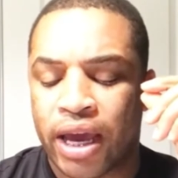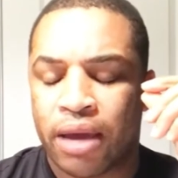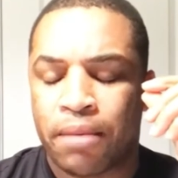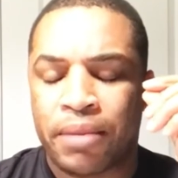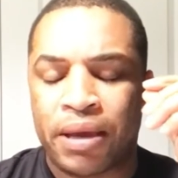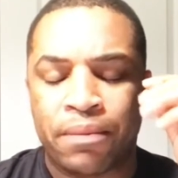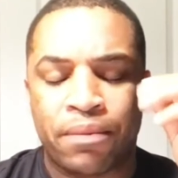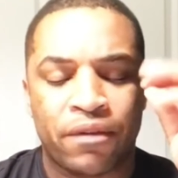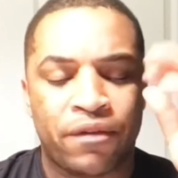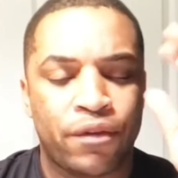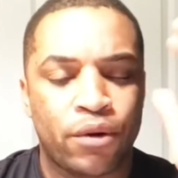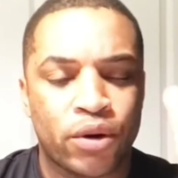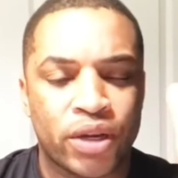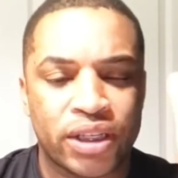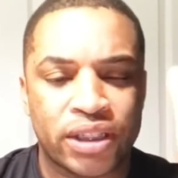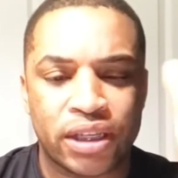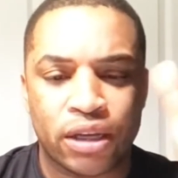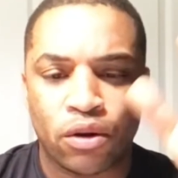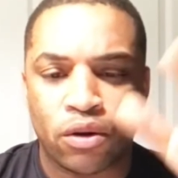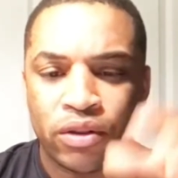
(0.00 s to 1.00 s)
people
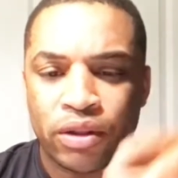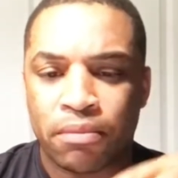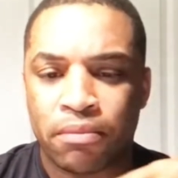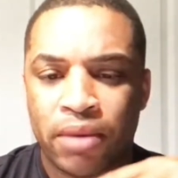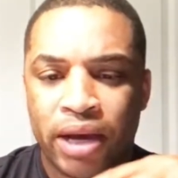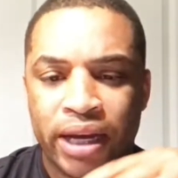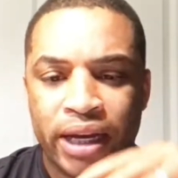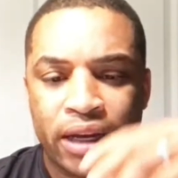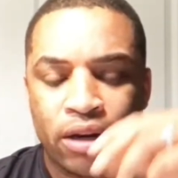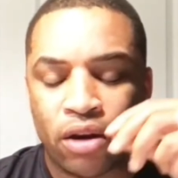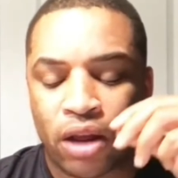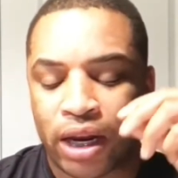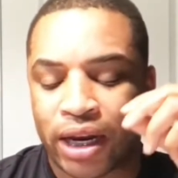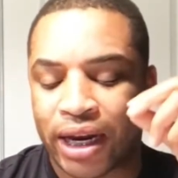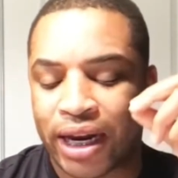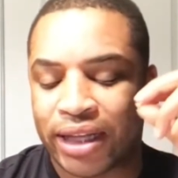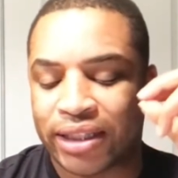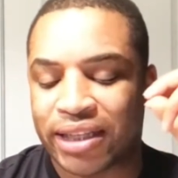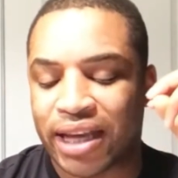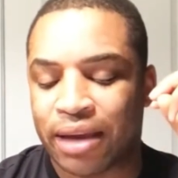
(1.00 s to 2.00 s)
focusing on the money and all of
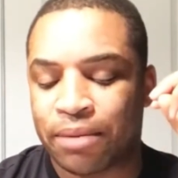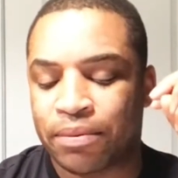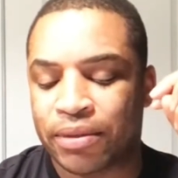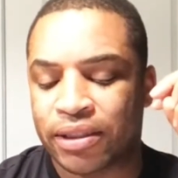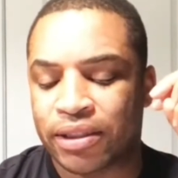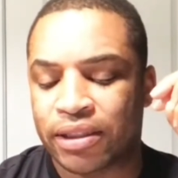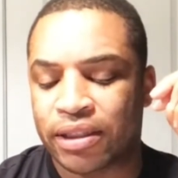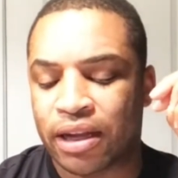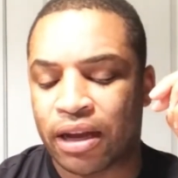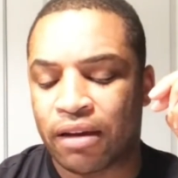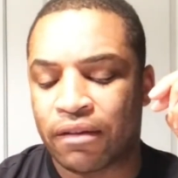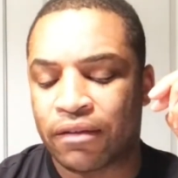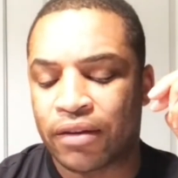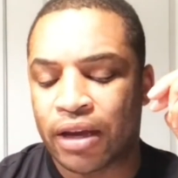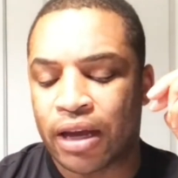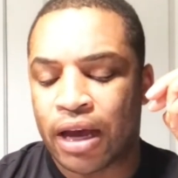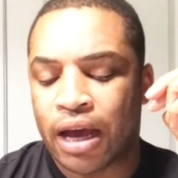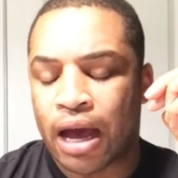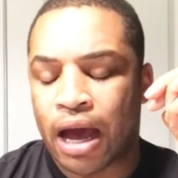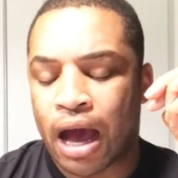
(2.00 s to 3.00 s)
that type of stuff,
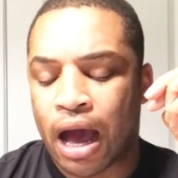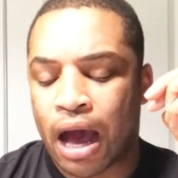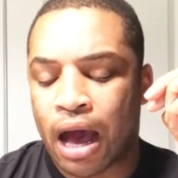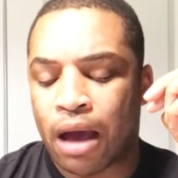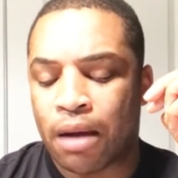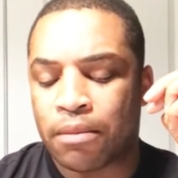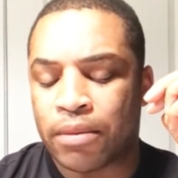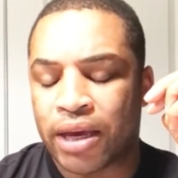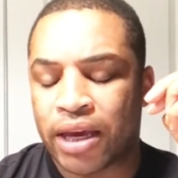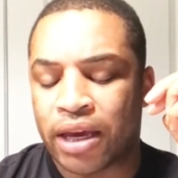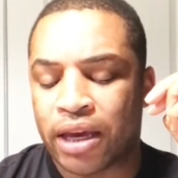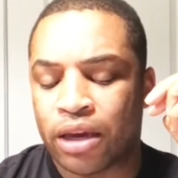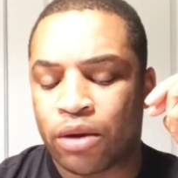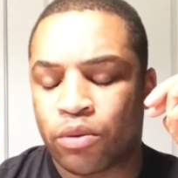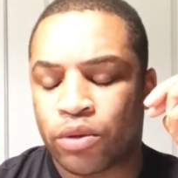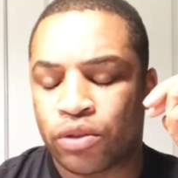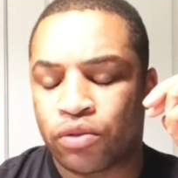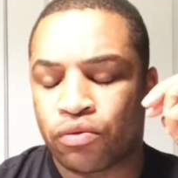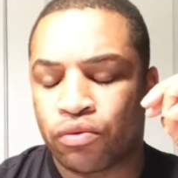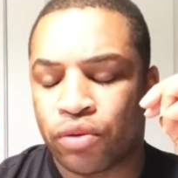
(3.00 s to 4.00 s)
it
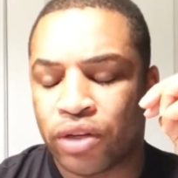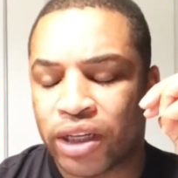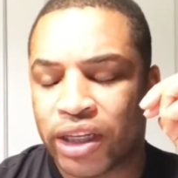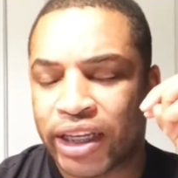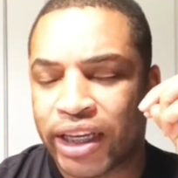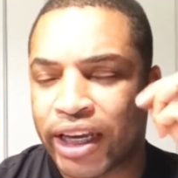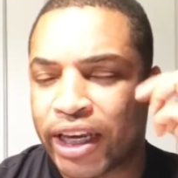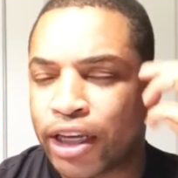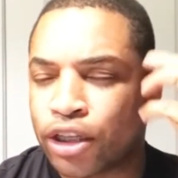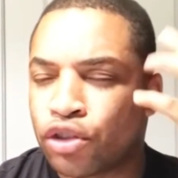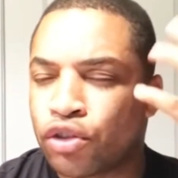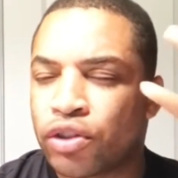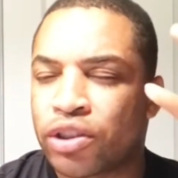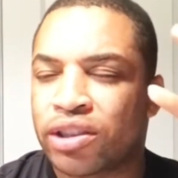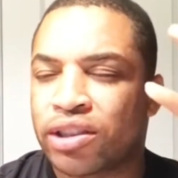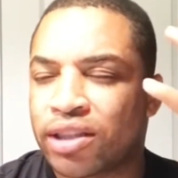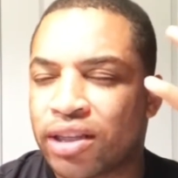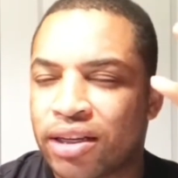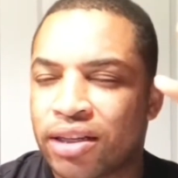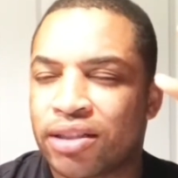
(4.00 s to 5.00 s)
was really
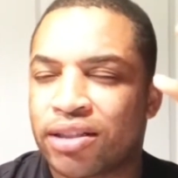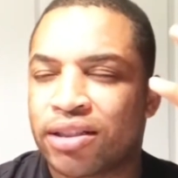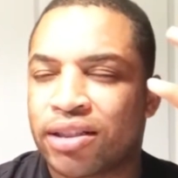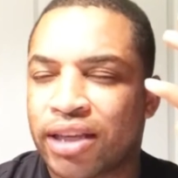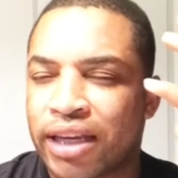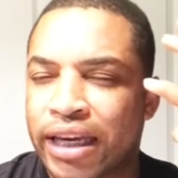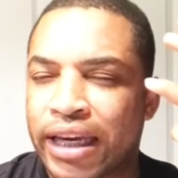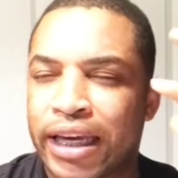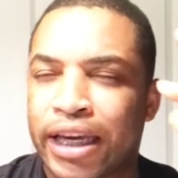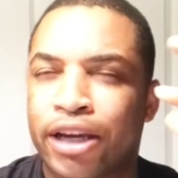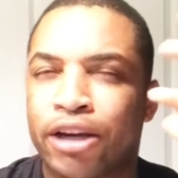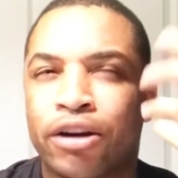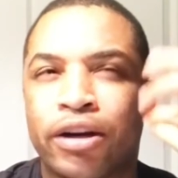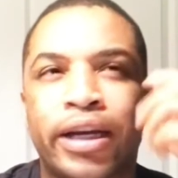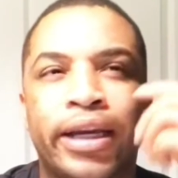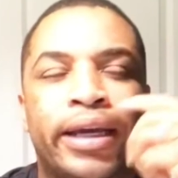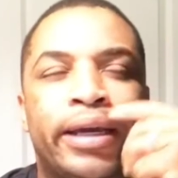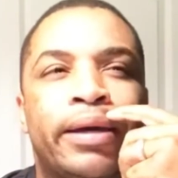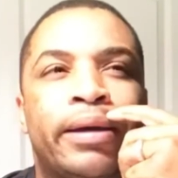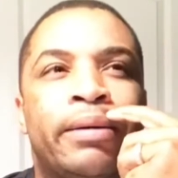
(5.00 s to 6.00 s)
interesting to hear
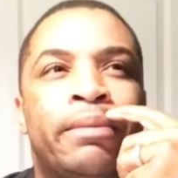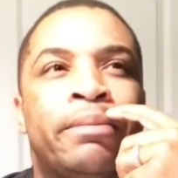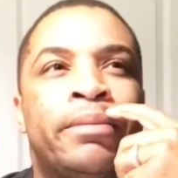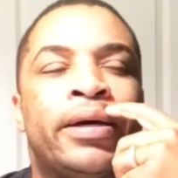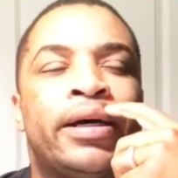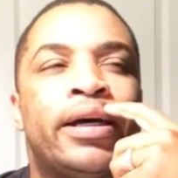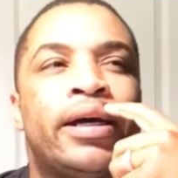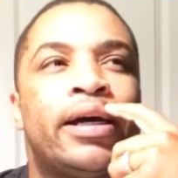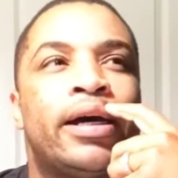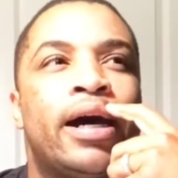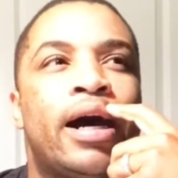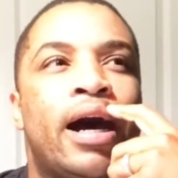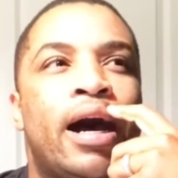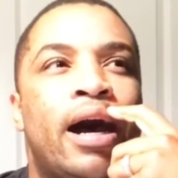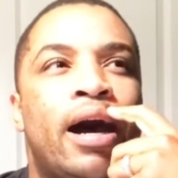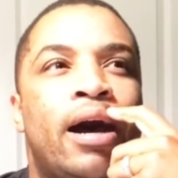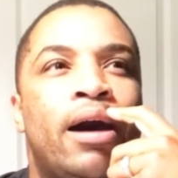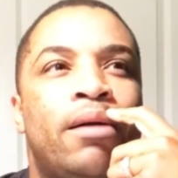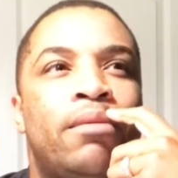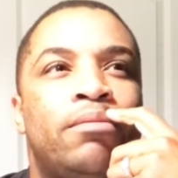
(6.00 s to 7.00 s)
him
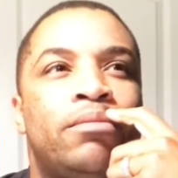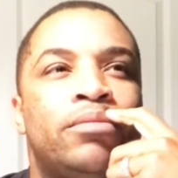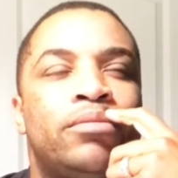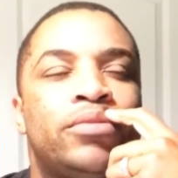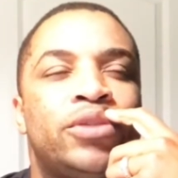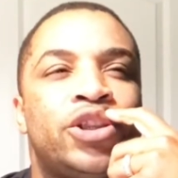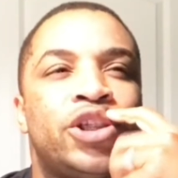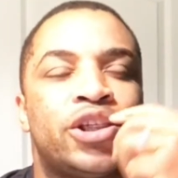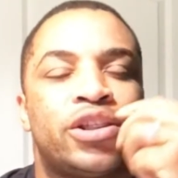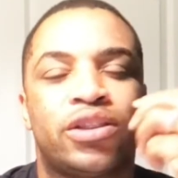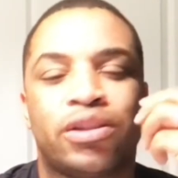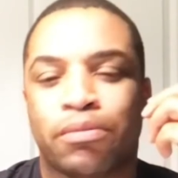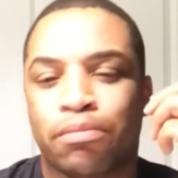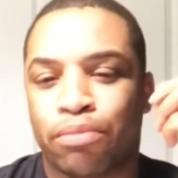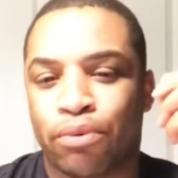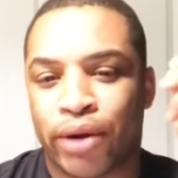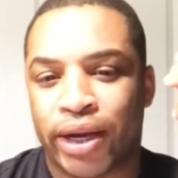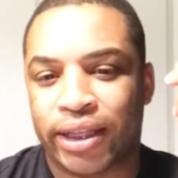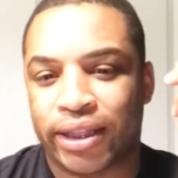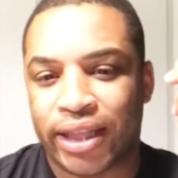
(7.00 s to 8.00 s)
just to
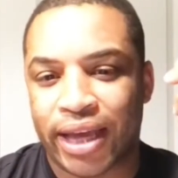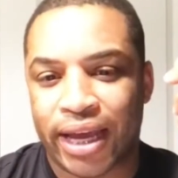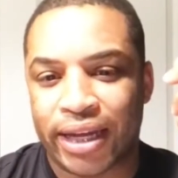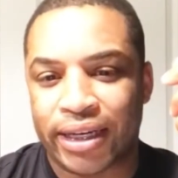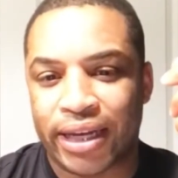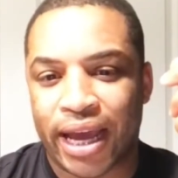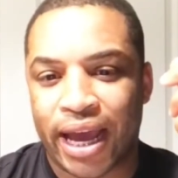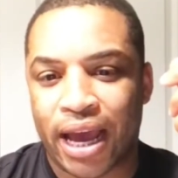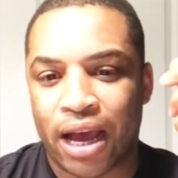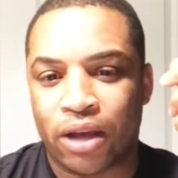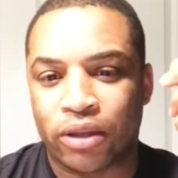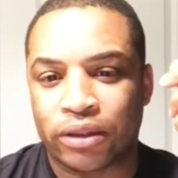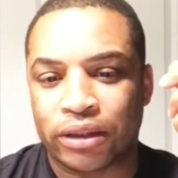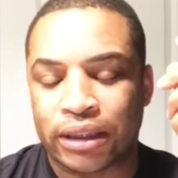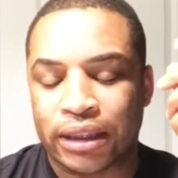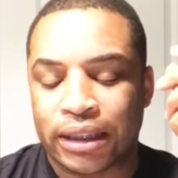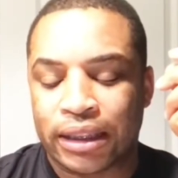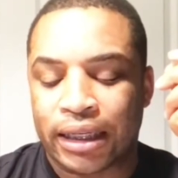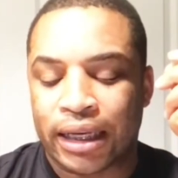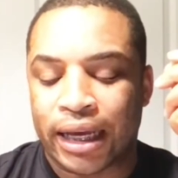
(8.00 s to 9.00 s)
break that down.
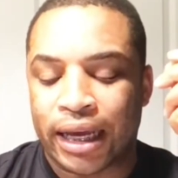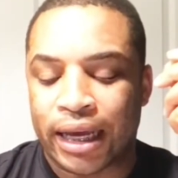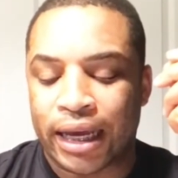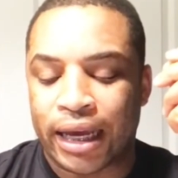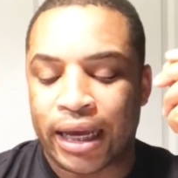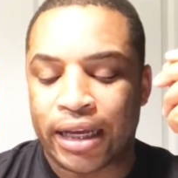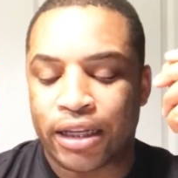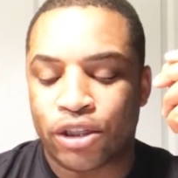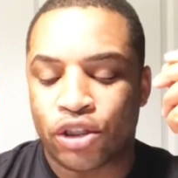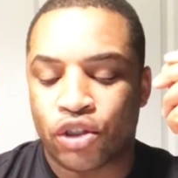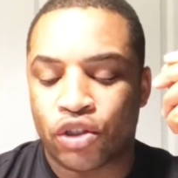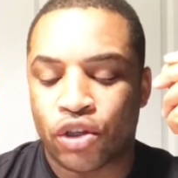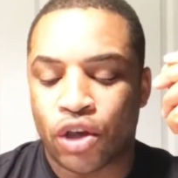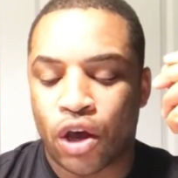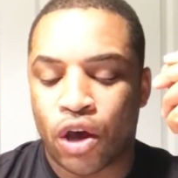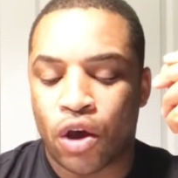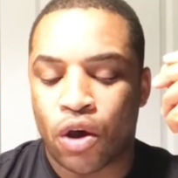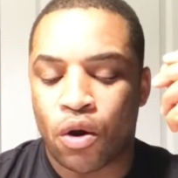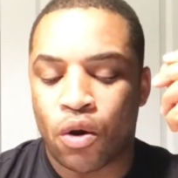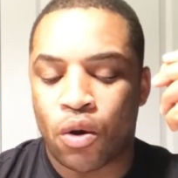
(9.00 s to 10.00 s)
And
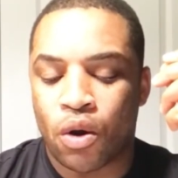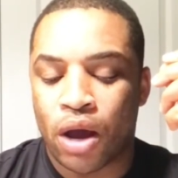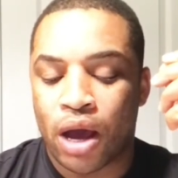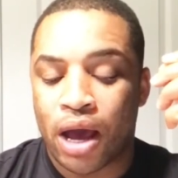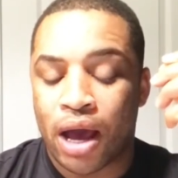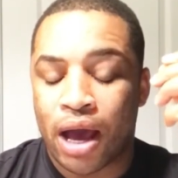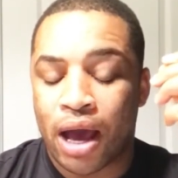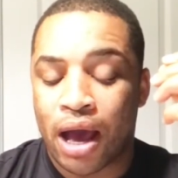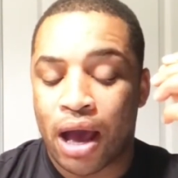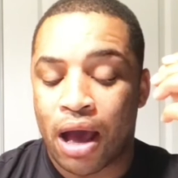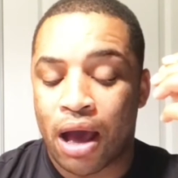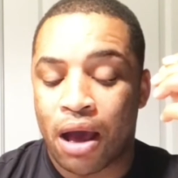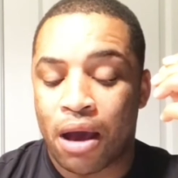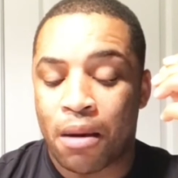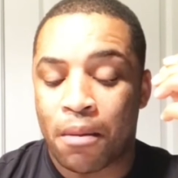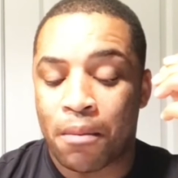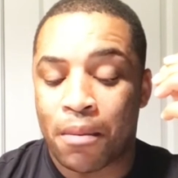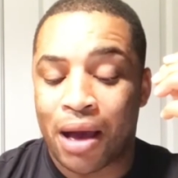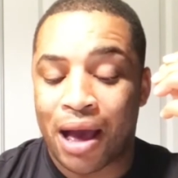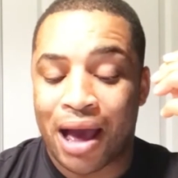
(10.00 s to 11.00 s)
so
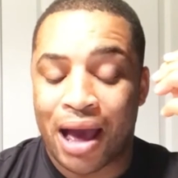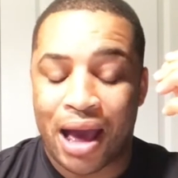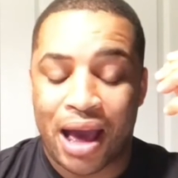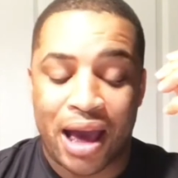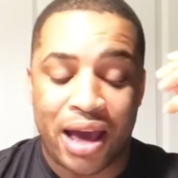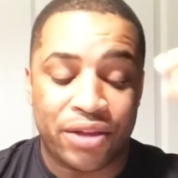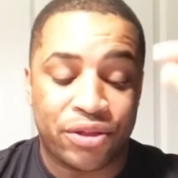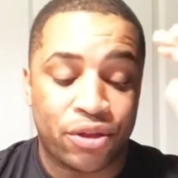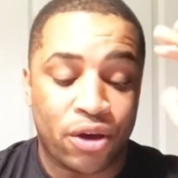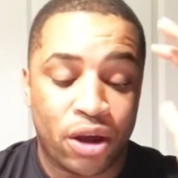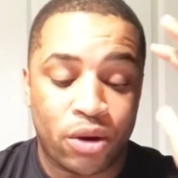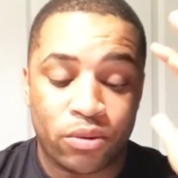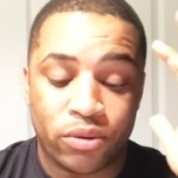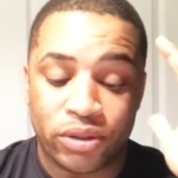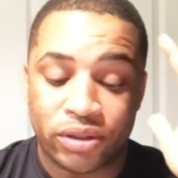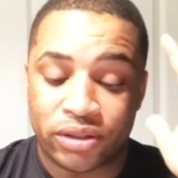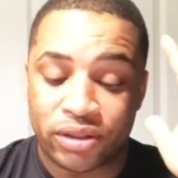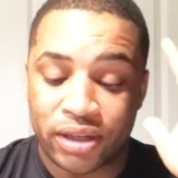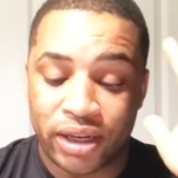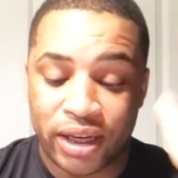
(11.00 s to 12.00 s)
I thought it
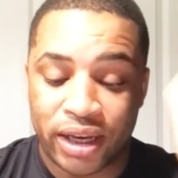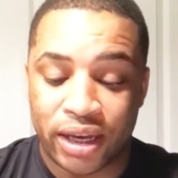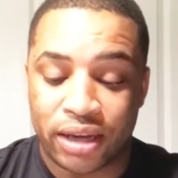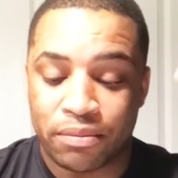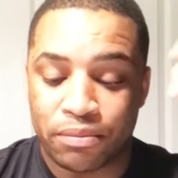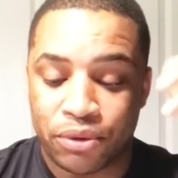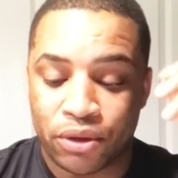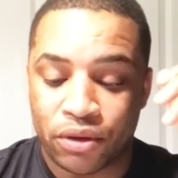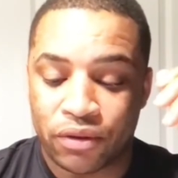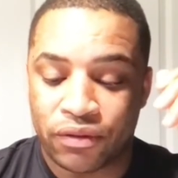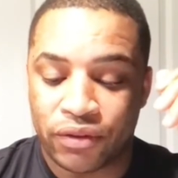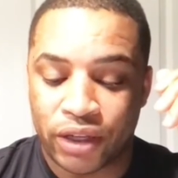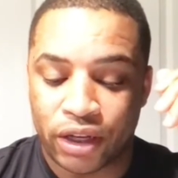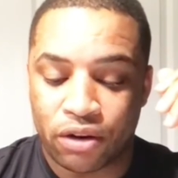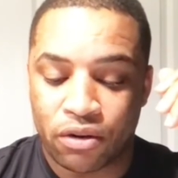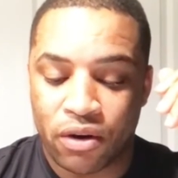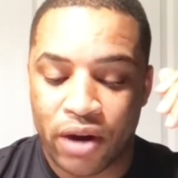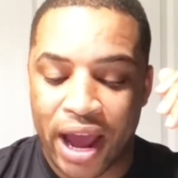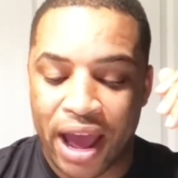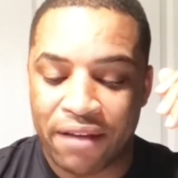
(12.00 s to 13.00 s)
was, again, beautifully
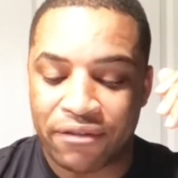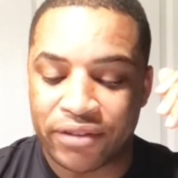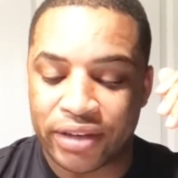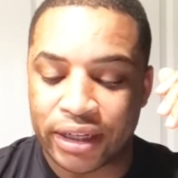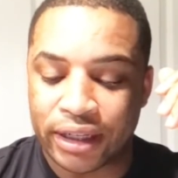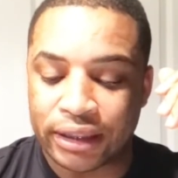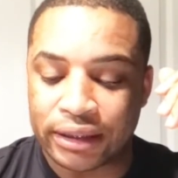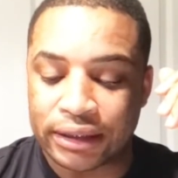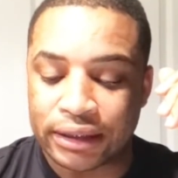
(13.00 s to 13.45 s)
crafted.